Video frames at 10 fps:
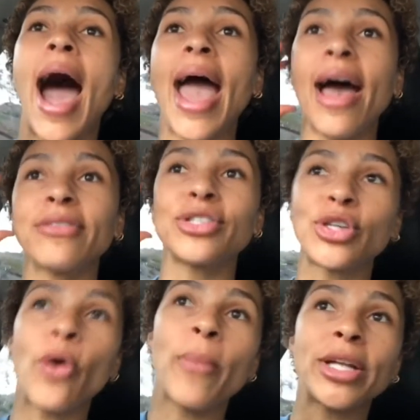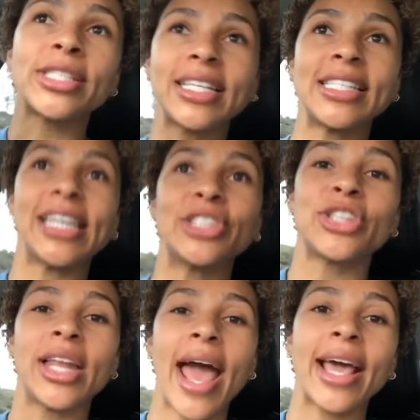have so much to teach
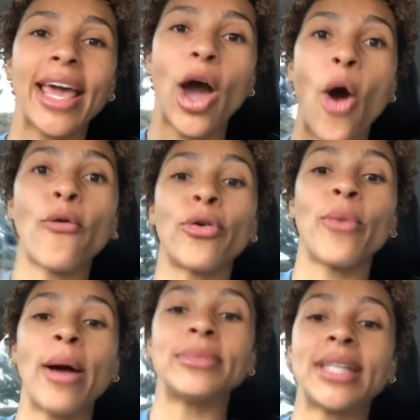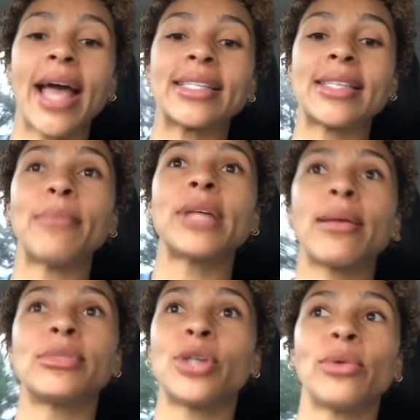that I get overwhelmed, and I
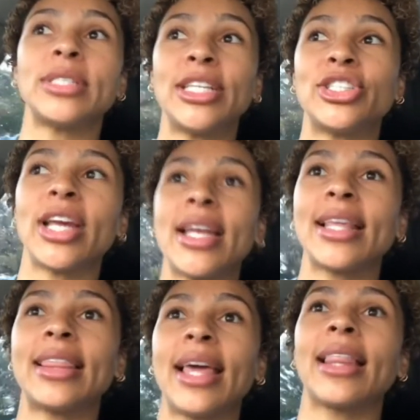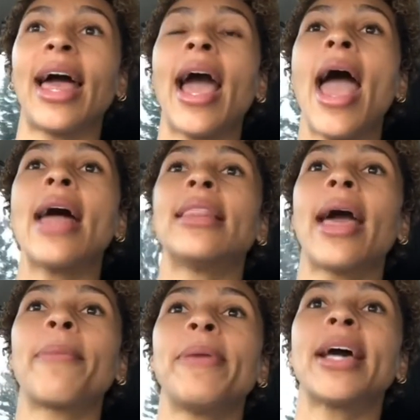sometimes don't teach anything, like
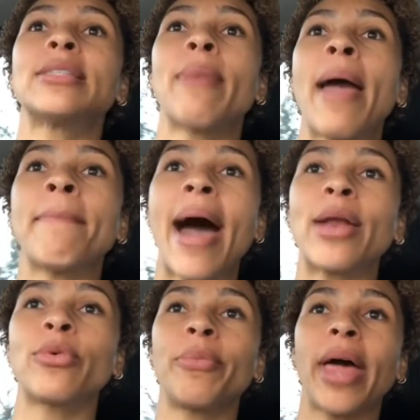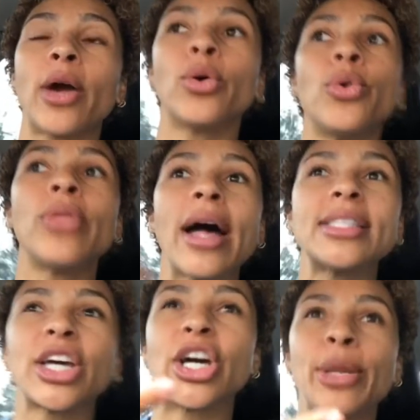because my mind will be like, ooh,
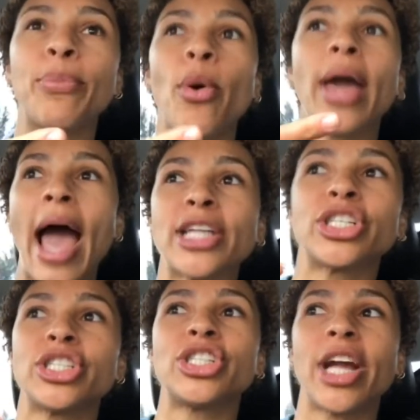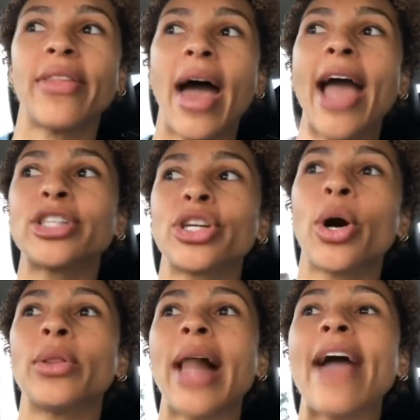that's a good point, I should share that, I should
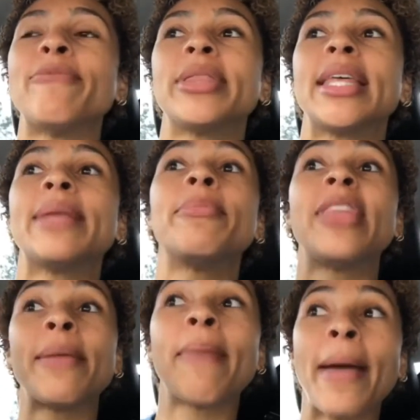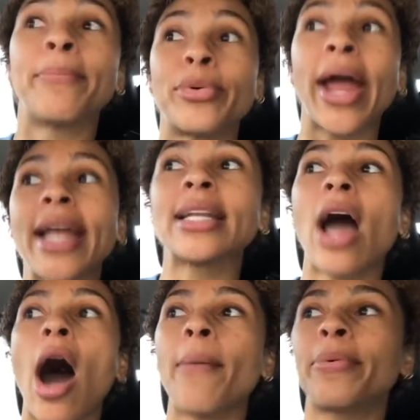go live. But then my brain
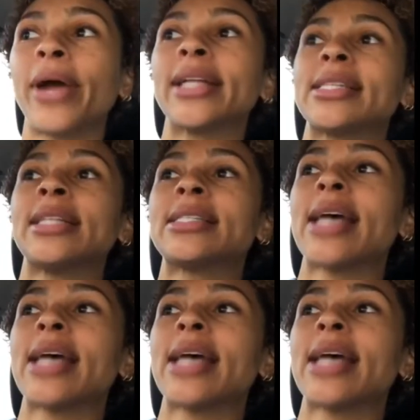operates and